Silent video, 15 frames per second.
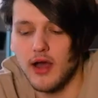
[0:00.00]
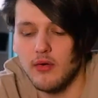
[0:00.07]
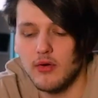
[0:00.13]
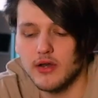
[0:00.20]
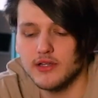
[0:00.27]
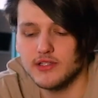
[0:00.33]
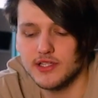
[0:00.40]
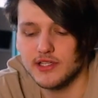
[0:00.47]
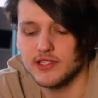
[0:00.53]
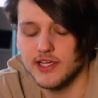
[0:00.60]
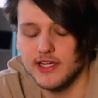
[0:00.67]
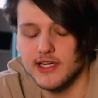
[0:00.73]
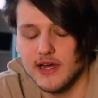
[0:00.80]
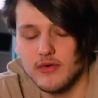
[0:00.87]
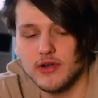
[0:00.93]
I want to
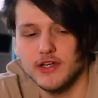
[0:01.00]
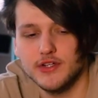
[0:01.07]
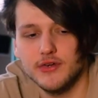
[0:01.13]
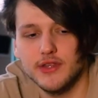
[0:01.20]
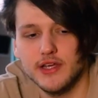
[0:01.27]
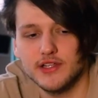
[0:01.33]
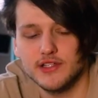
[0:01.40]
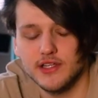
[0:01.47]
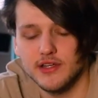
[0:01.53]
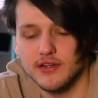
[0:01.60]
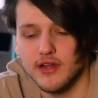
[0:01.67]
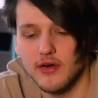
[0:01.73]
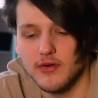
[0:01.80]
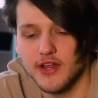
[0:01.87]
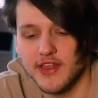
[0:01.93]
succeed and I want to do this,
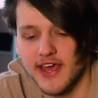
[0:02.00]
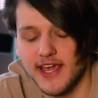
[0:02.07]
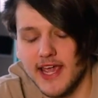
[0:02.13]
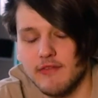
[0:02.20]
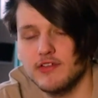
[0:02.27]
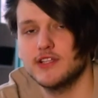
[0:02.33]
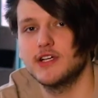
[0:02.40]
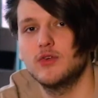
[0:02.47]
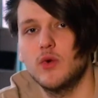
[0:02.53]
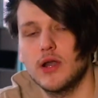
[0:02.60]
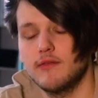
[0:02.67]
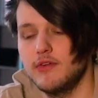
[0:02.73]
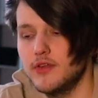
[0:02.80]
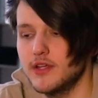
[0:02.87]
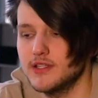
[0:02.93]
and I want to thank every single one
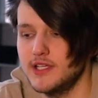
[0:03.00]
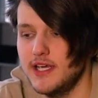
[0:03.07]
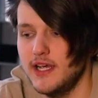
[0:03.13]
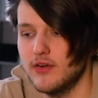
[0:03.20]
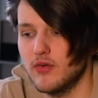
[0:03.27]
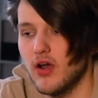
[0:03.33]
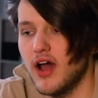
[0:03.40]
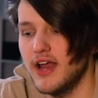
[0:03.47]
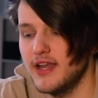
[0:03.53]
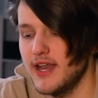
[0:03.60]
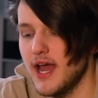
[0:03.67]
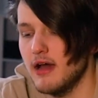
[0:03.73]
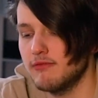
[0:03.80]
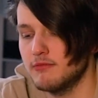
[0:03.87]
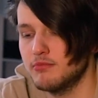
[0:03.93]
of you that's here right
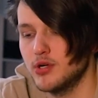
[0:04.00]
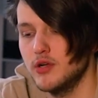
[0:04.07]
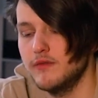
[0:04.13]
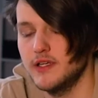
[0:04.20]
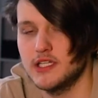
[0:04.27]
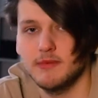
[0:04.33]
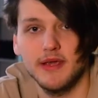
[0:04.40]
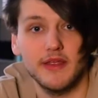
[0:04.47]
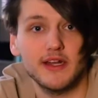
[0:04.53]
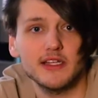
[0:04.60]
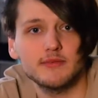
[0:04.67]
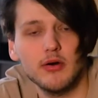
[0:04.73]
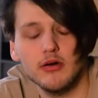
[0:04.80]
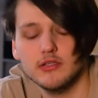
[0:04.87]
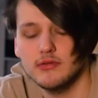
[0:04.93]
now for proving to me that
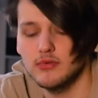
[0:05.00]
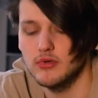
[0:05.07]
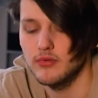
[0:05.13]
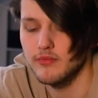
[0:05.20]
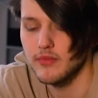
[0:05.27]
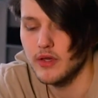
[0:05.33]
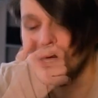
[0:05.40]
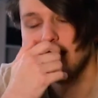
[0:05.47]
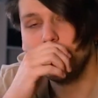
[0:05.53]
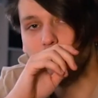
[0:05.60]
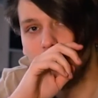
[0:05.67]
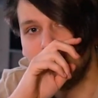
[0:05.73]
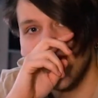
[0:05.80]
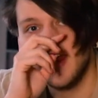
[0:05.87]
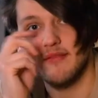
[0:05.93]
it's possible. Thank
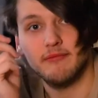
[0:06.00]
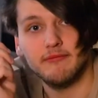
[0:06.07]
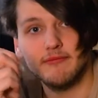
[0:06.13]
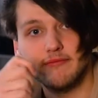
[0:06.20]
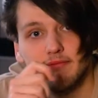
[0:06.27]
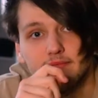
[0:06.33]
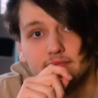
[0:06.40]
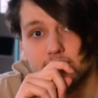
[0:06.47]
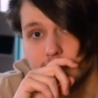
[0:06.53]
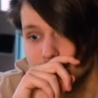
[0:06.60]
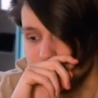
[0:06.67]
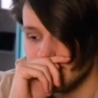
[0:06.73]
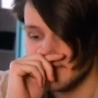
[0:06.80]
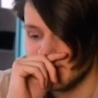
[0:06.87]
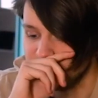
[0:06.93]
you again.
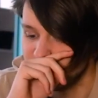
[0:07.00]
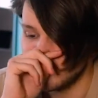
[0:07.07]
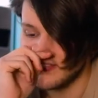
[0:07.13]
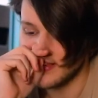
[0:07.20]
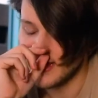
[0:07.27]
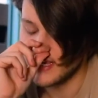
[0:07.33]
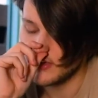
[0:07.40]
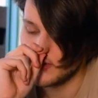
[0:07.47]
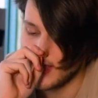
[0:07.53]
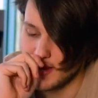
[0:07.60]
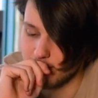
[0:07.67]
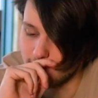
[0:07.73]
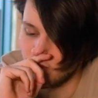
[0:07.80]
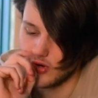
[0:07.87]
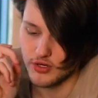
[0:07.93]
Thank you
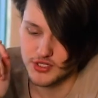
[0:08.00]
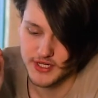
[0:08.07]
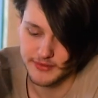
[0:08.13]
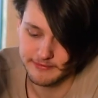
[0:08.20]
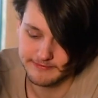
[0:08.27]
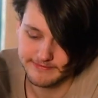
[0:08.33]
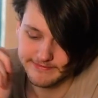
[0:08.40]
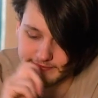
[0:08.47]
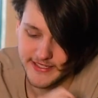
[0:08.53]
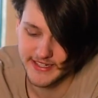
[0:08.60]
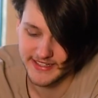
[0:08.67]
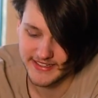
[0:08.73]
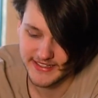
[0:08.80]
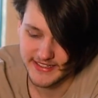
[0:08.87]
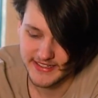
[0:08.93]
again for watching.
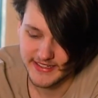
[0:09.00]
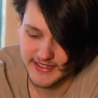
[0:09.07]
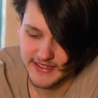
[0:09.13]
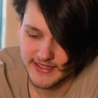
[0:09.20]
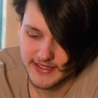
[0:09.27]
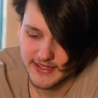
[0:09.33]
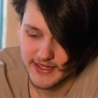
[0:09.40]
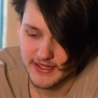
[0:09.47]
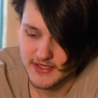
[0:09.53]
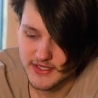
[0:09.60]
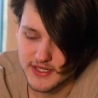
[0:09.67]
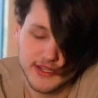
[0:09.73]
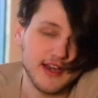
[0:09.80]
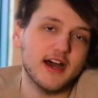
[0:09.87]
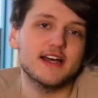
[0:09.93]

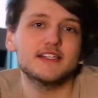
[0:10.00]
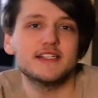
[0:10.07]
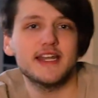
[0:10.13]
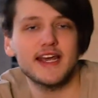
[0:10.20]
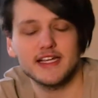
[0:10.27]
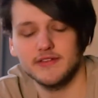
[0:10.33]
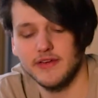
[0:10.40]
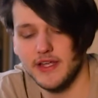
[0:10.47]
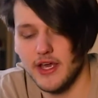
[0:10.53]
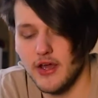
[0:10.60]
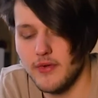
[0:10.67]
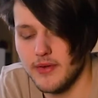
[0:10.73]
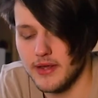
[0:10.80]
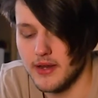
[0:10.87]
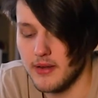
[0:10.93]
See you guys in the next
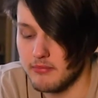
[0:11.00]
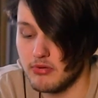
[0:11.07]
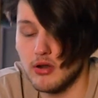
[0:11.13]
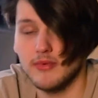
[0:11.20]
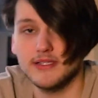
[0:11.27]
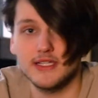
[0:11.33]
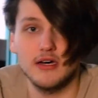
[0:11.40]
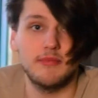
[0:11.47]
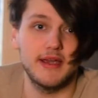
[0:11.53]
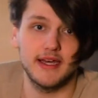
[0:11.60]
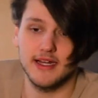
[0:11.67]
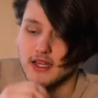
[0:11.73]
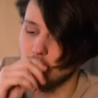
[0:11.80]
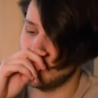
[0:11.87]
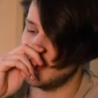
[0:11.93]
video. Promise there'll be
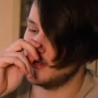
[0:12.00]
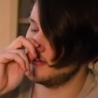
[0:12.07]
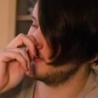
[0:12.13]
another one.